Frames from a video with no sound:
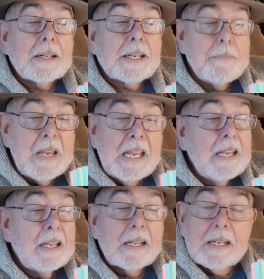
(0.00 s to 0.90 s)
To
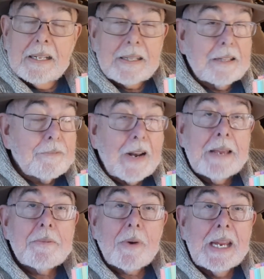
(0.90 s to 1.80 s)
me, the
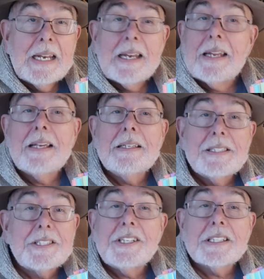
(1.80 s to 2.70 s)
flame grain
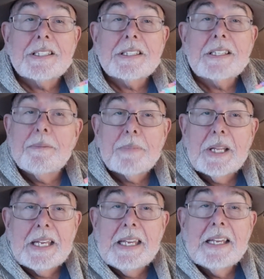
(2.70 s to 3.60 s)
is just
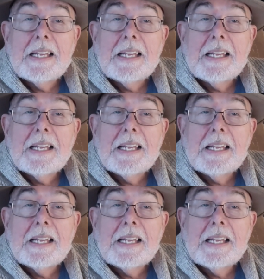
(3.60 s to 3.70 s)
simply